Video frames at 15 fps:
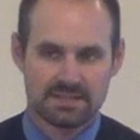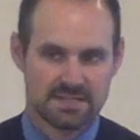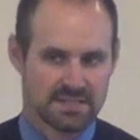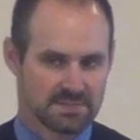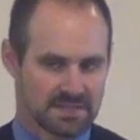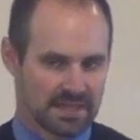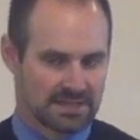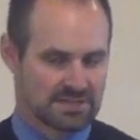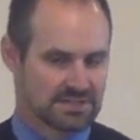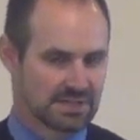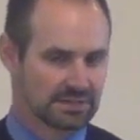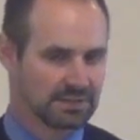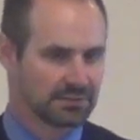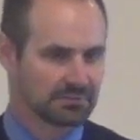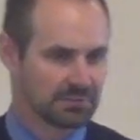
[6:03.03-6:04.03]
Seems kind of
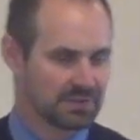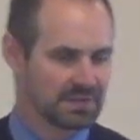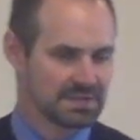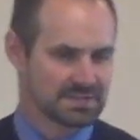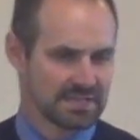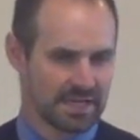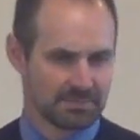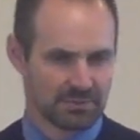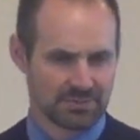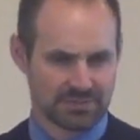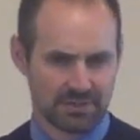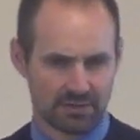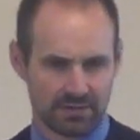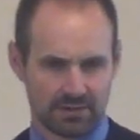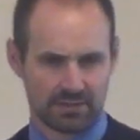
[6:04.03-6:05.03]
silly for the disciples
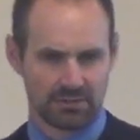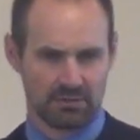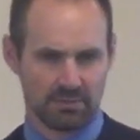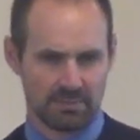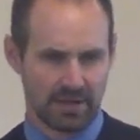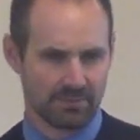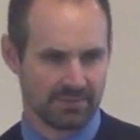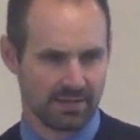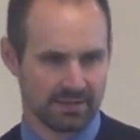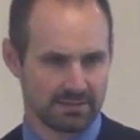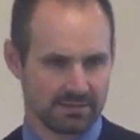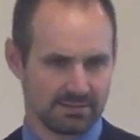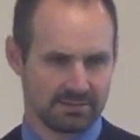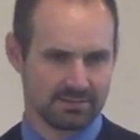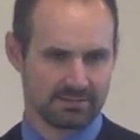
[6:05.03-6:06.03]
to argue about
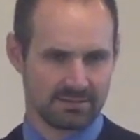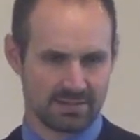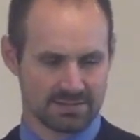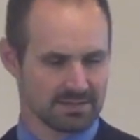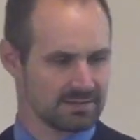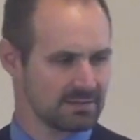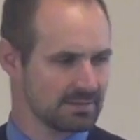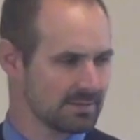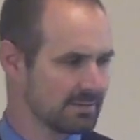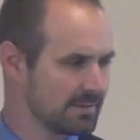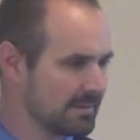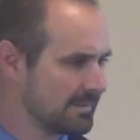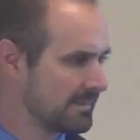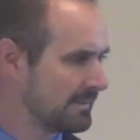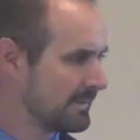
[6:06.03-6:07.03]
that, doesn't it?
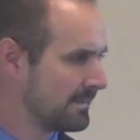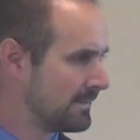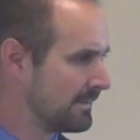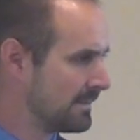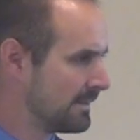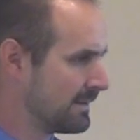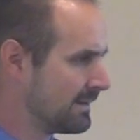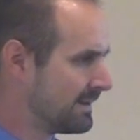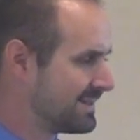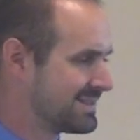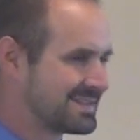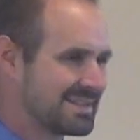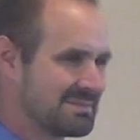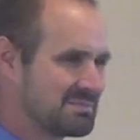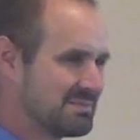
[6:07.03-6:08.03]

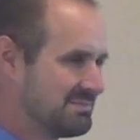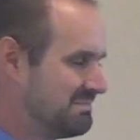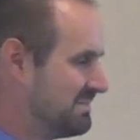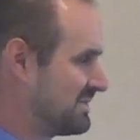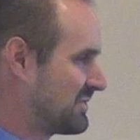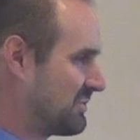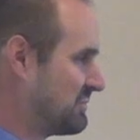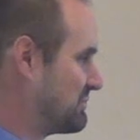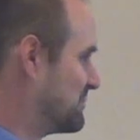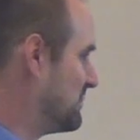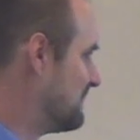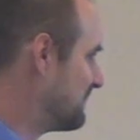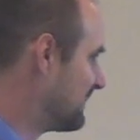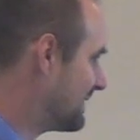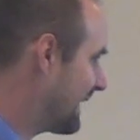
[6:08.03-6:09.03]
It seems so
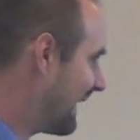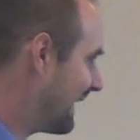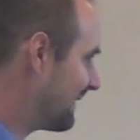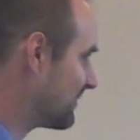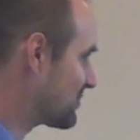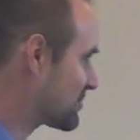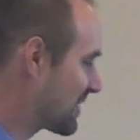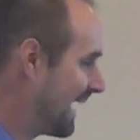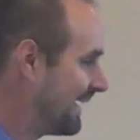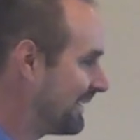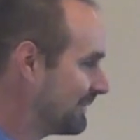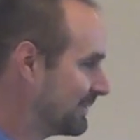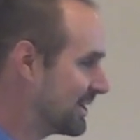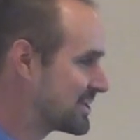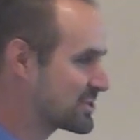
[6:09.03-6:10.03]
juvenile and
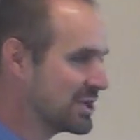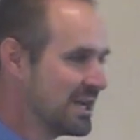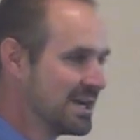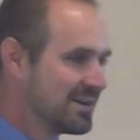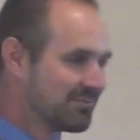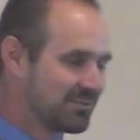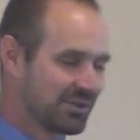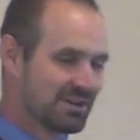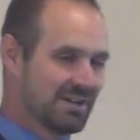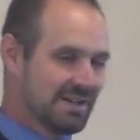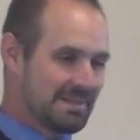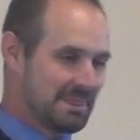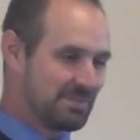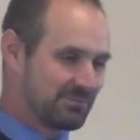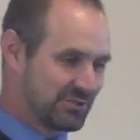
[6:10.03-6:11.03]
childish
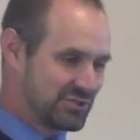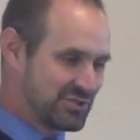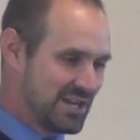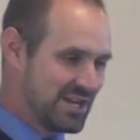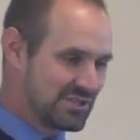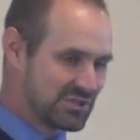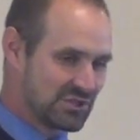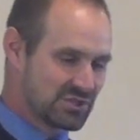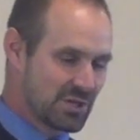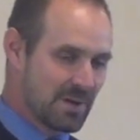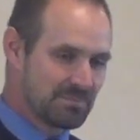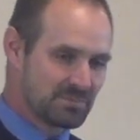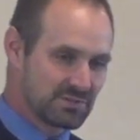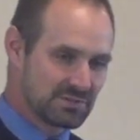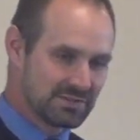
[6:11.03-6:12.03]
for
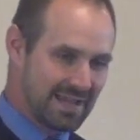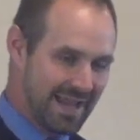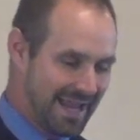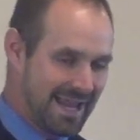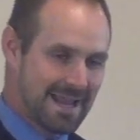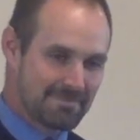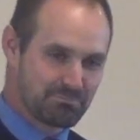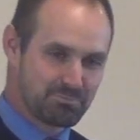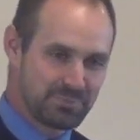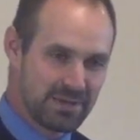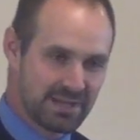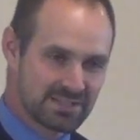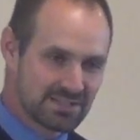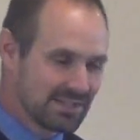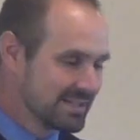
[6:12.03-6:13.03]
Jesus'
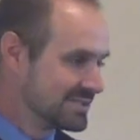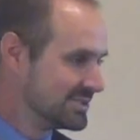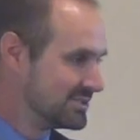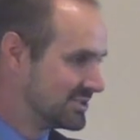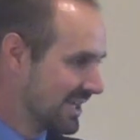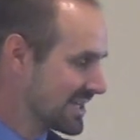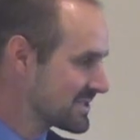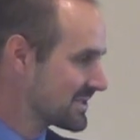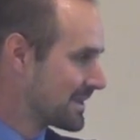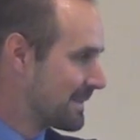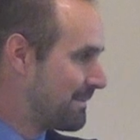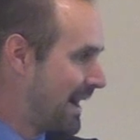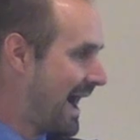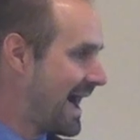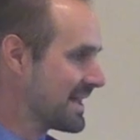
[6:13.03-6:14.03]
hand-picked
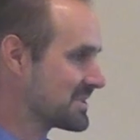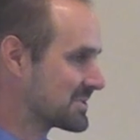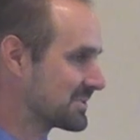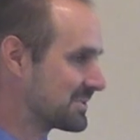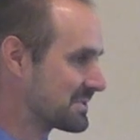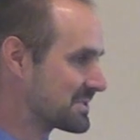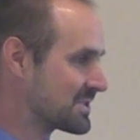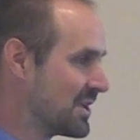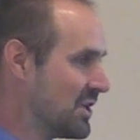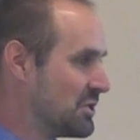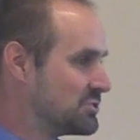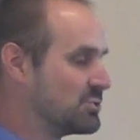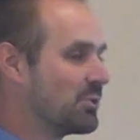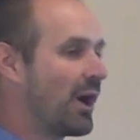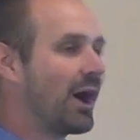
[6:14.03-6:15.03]
dozen apostles
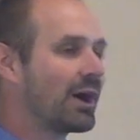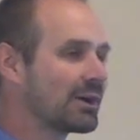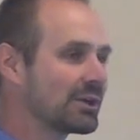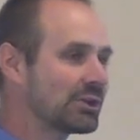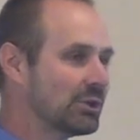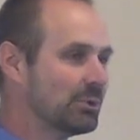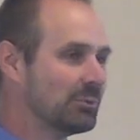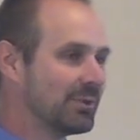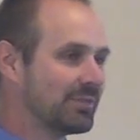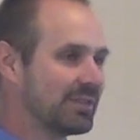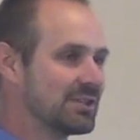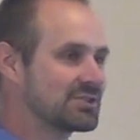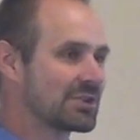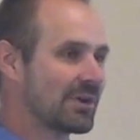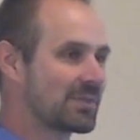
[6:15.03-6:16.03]
to argue with
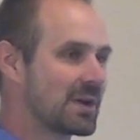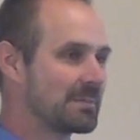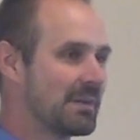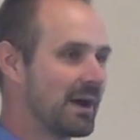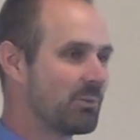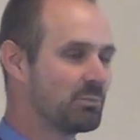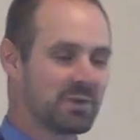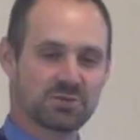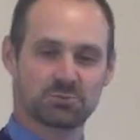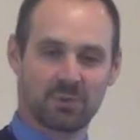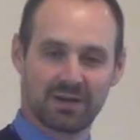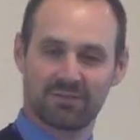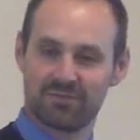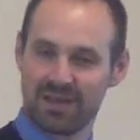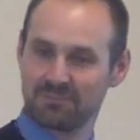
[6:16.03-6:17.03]
each other about which
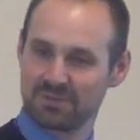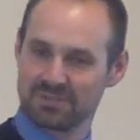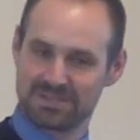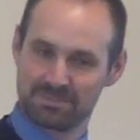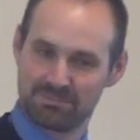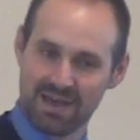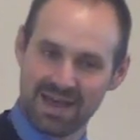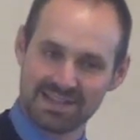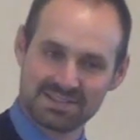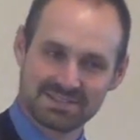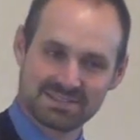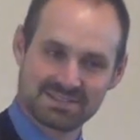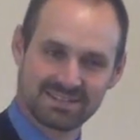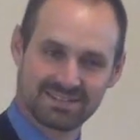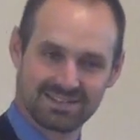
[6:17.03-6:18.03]
one of them was the
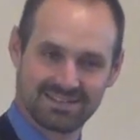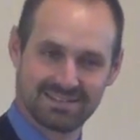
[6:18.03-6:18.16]
best.